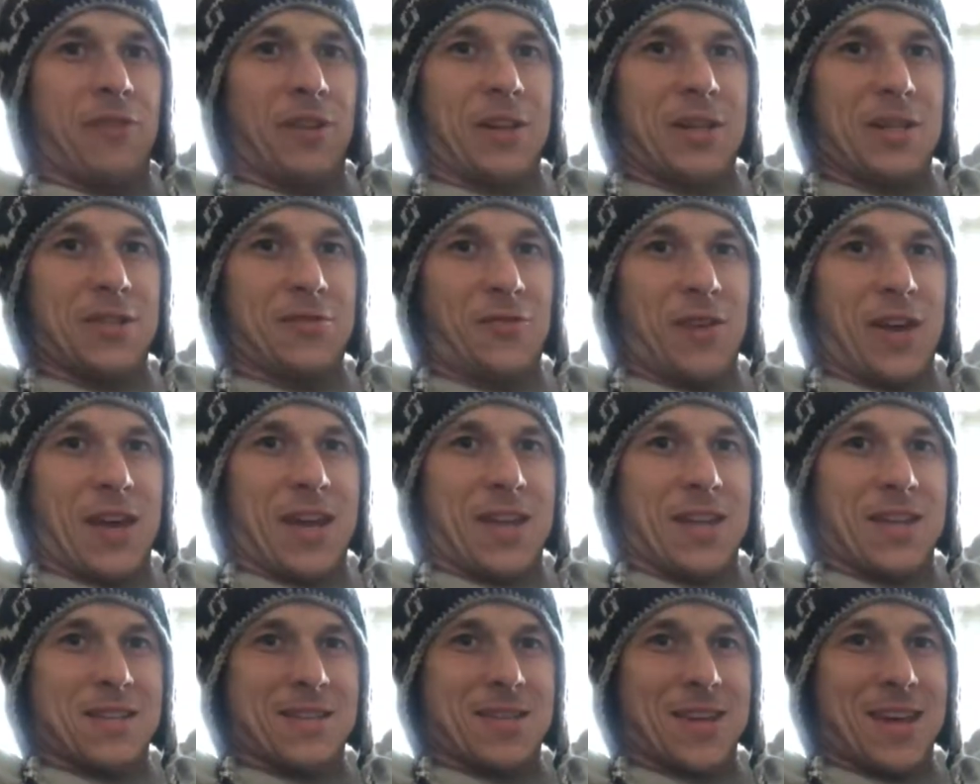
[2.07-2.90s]
fitness
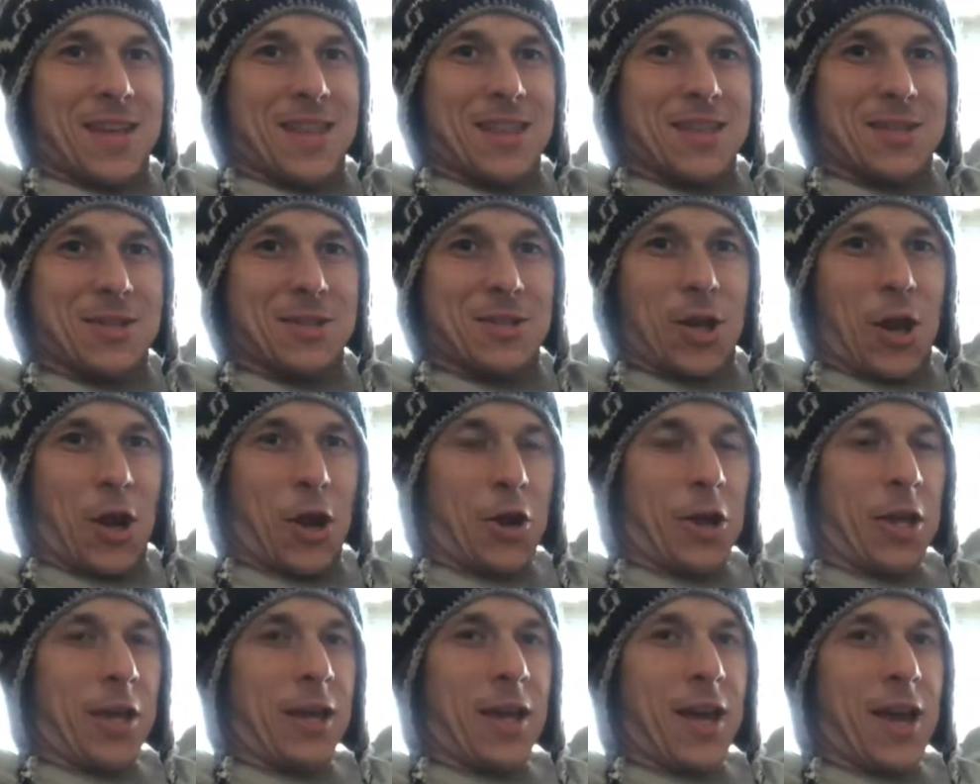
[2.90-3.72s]
fans? Hey, this is
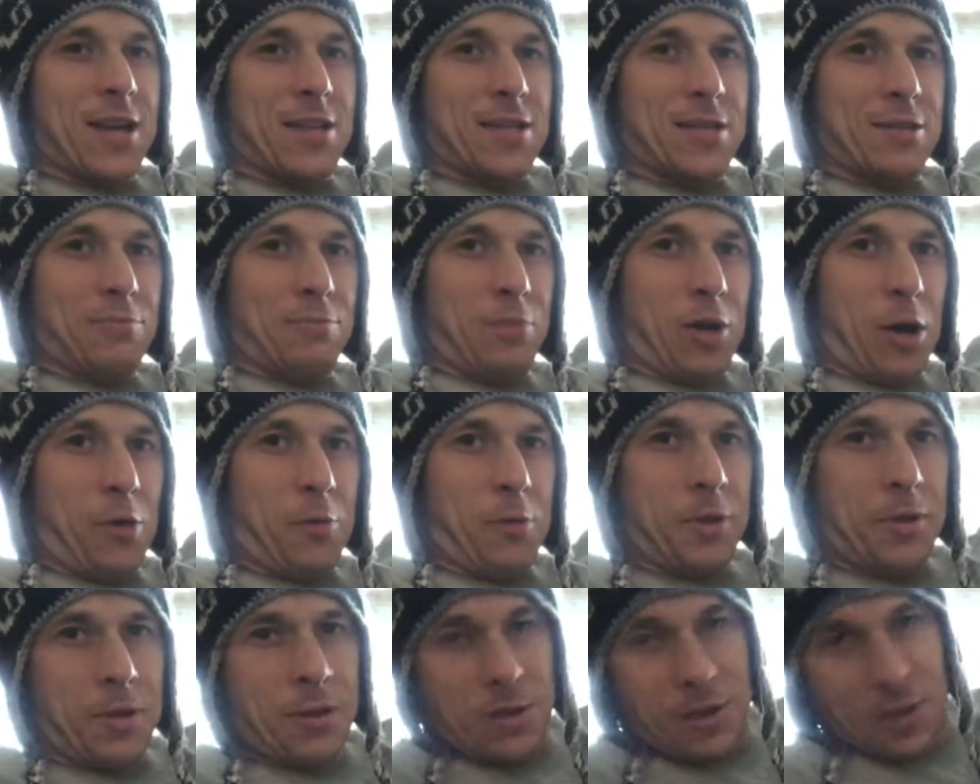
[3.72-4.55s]
Harding
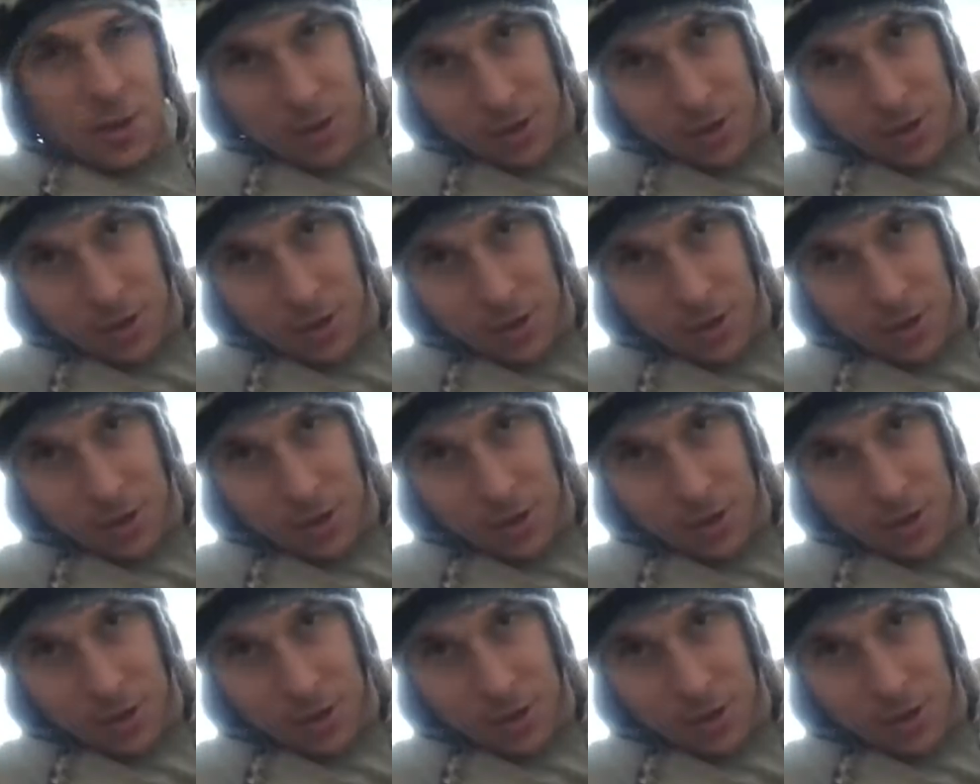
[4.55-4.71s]
Ison-Bowman,